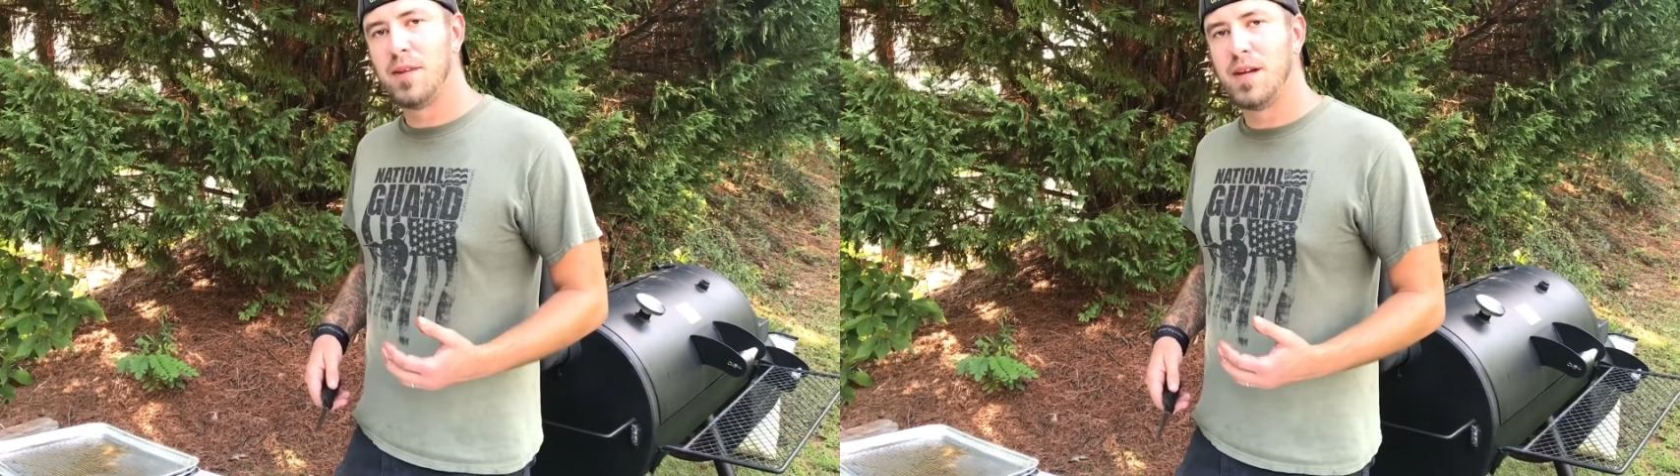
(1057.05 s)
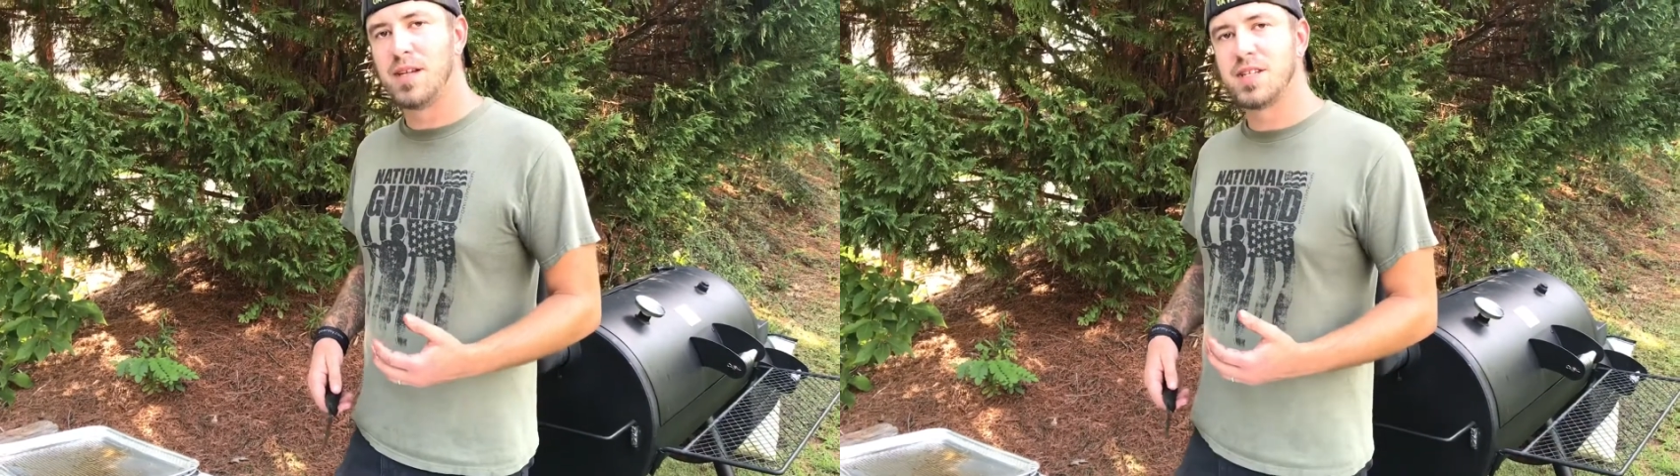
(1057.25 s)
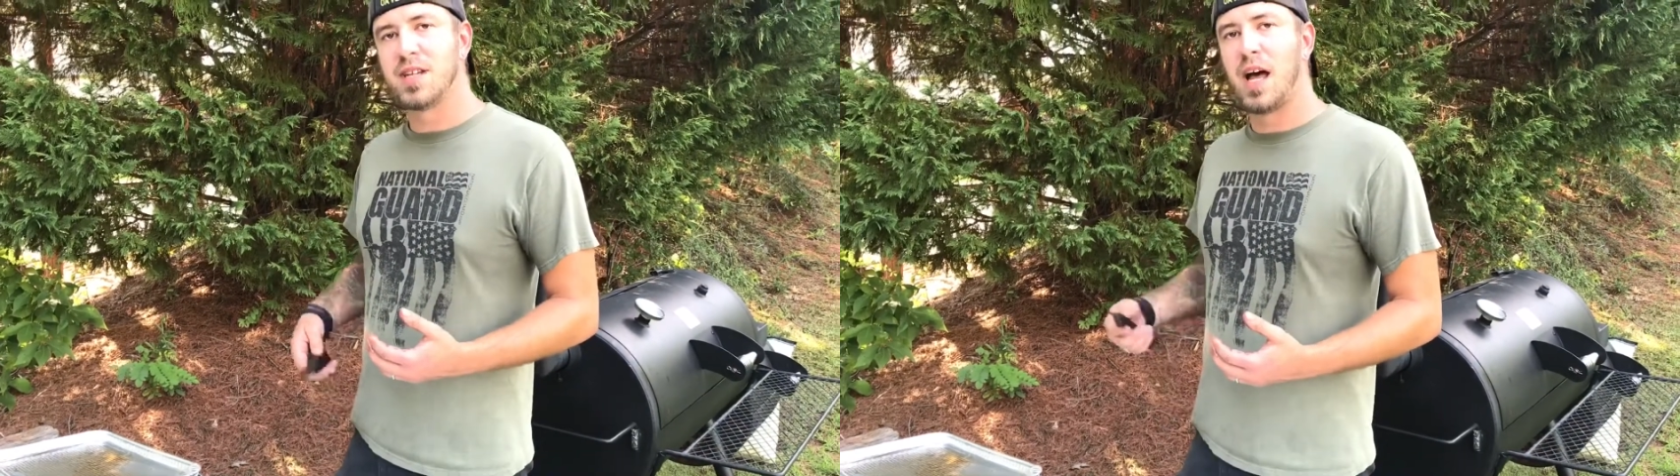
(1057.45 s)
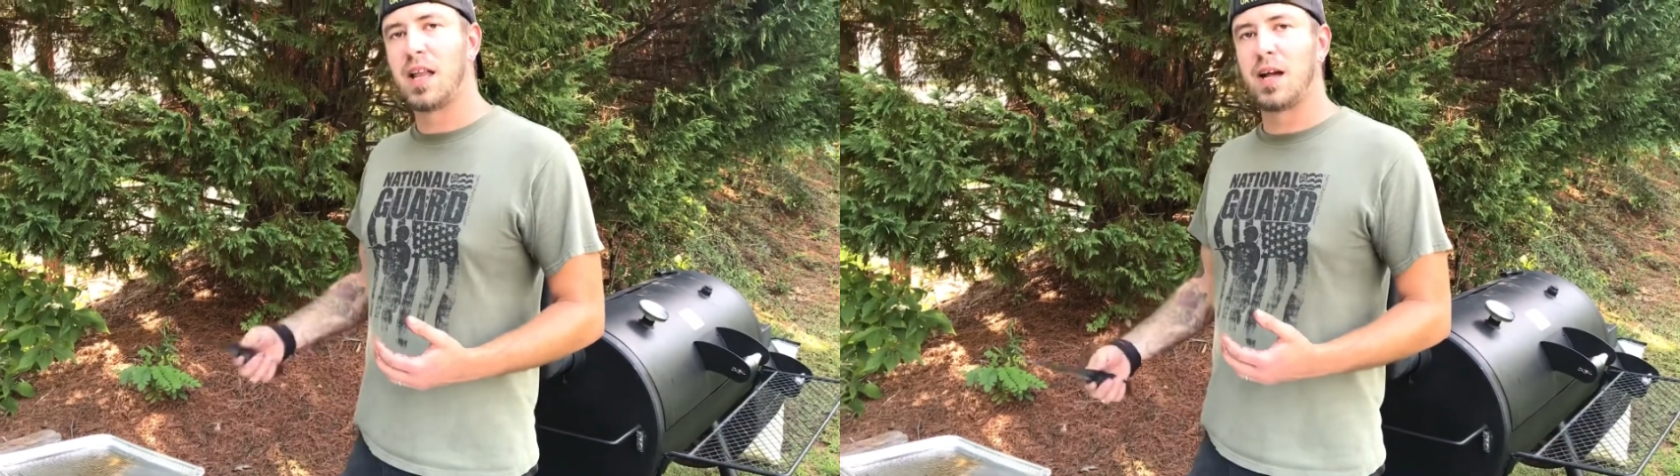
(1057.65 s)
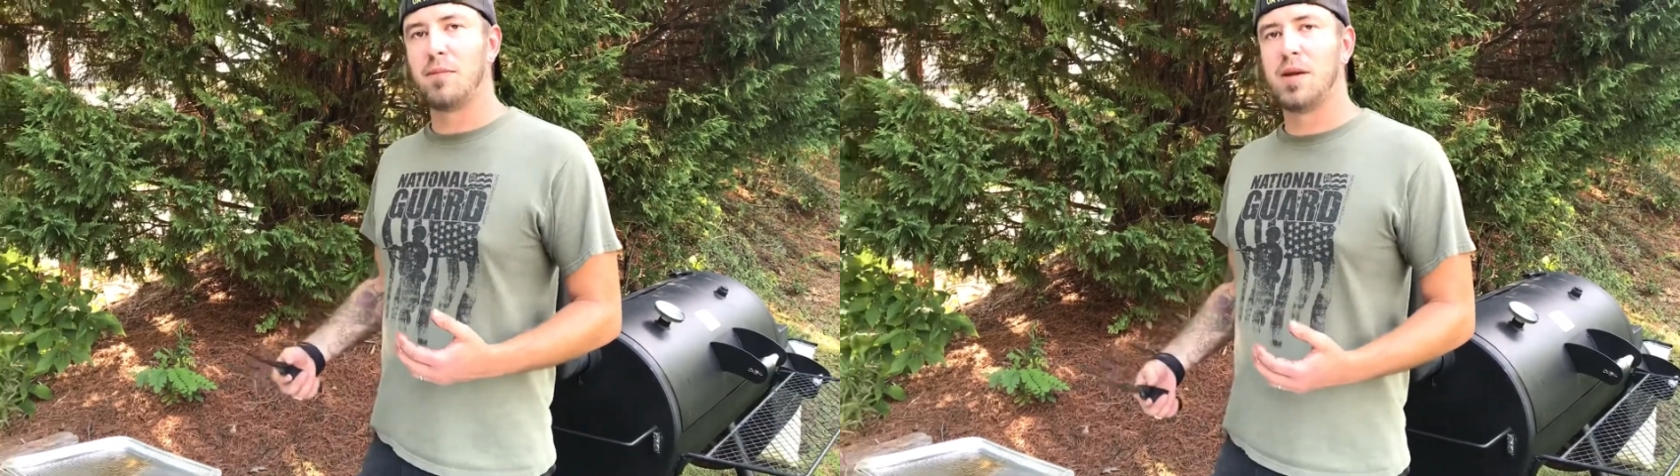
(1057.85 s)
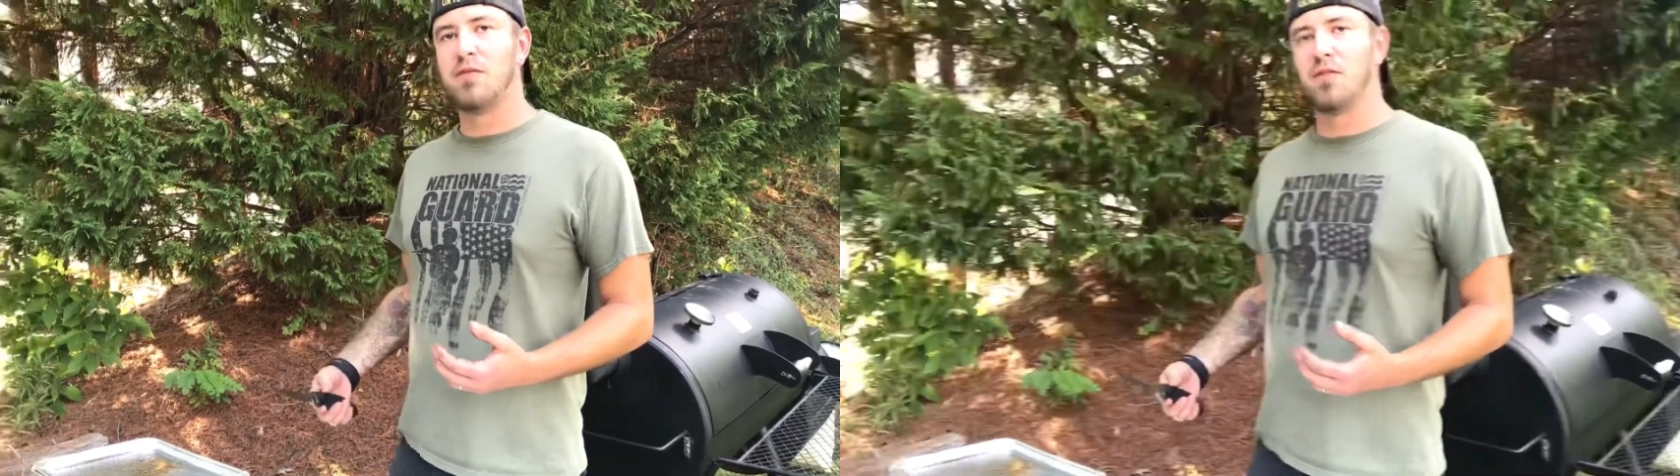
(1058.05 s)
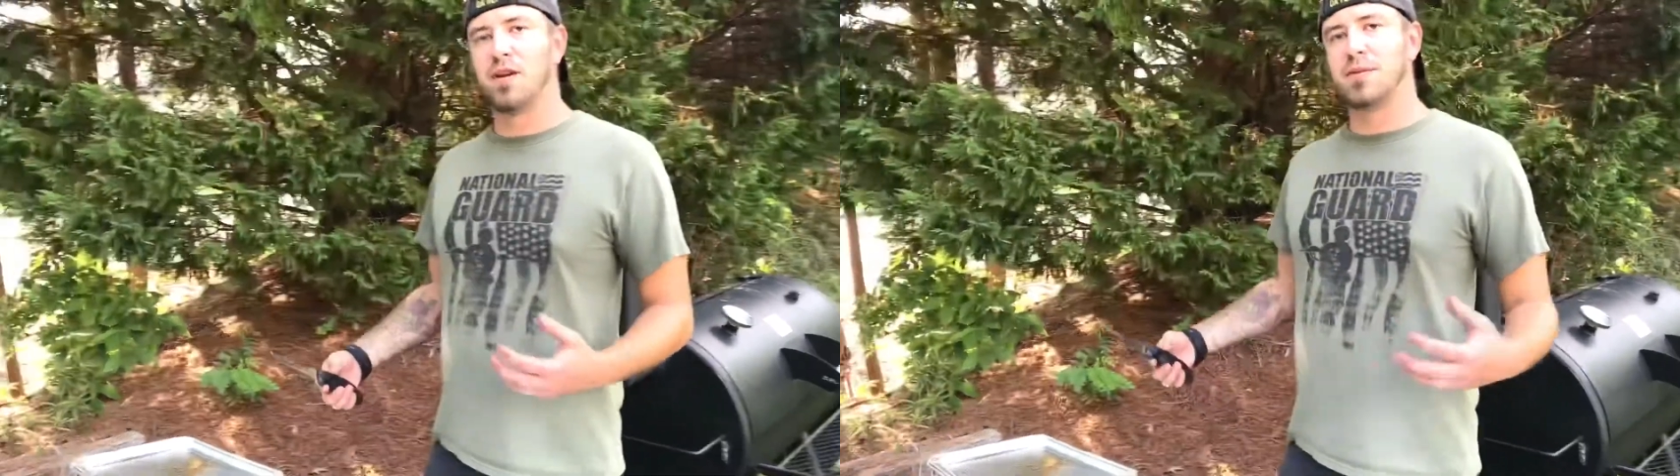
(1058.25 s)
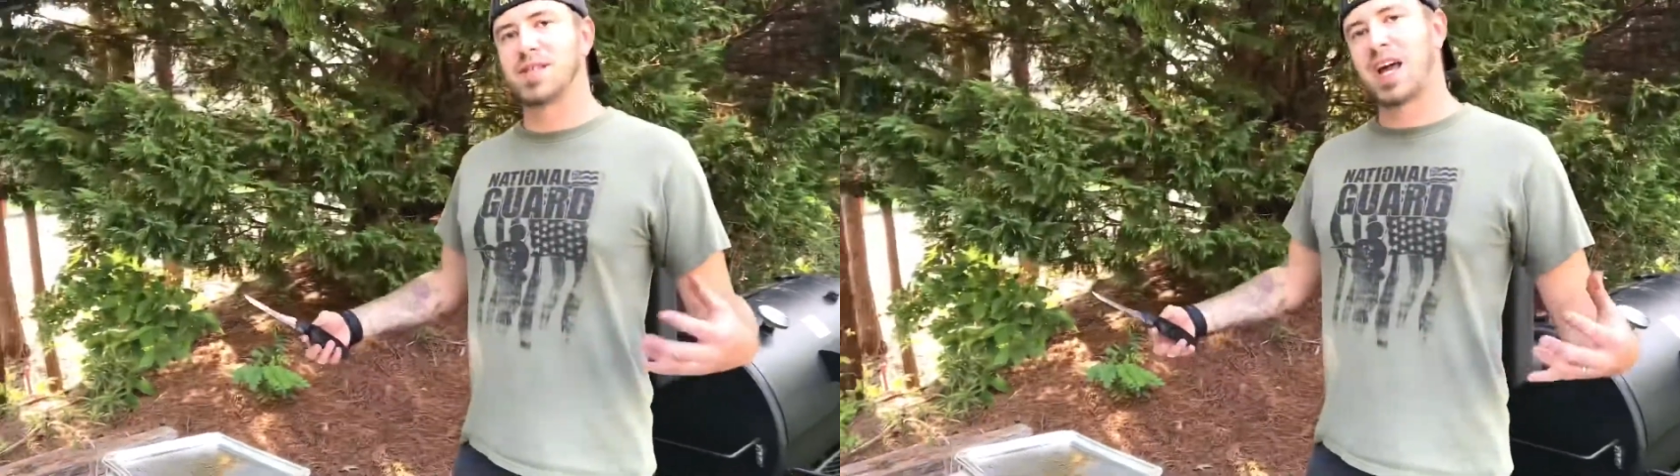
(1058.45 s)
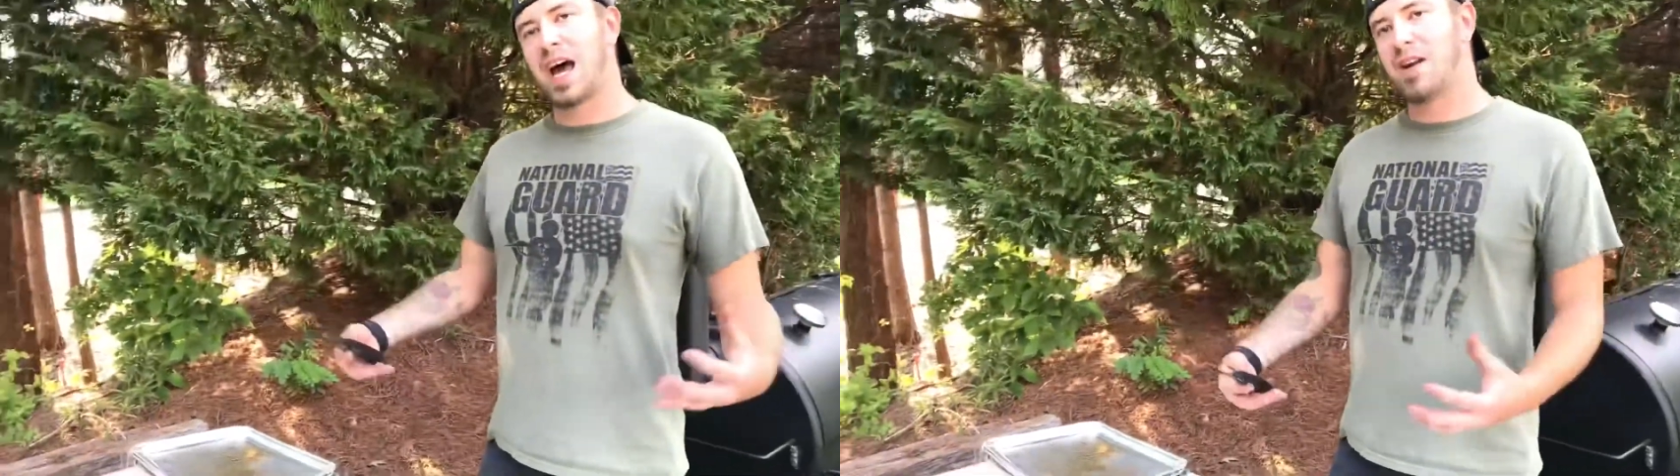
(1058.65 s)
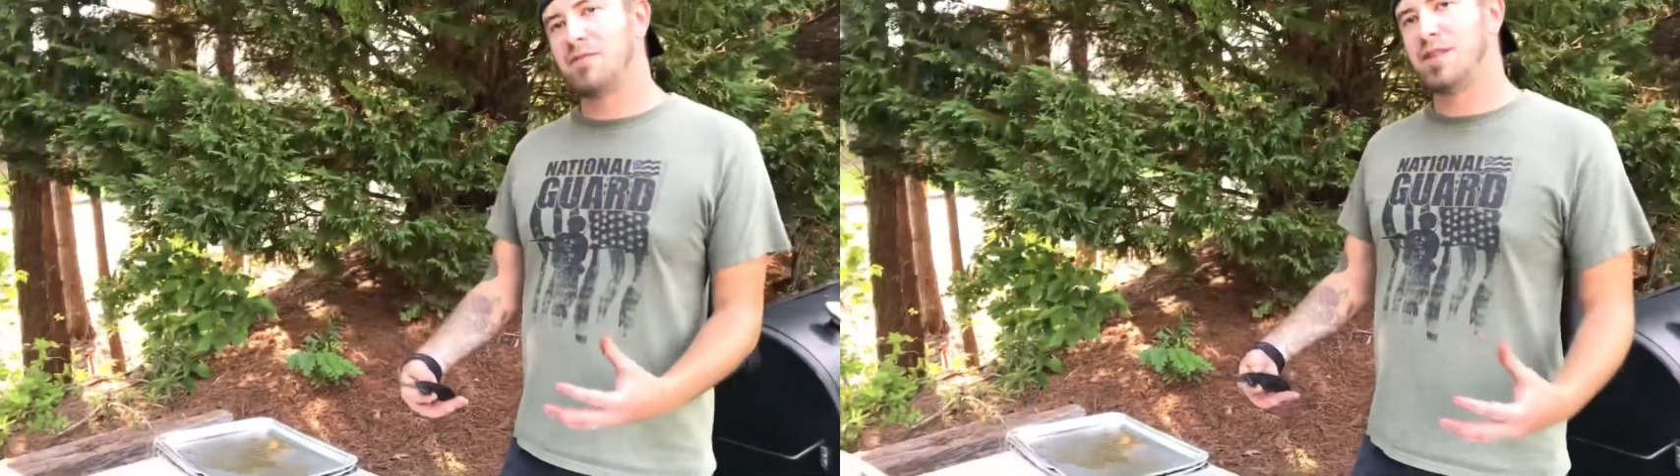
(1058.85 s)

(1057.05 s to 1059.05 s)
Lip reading: and it's not like a beef rib. It's kind of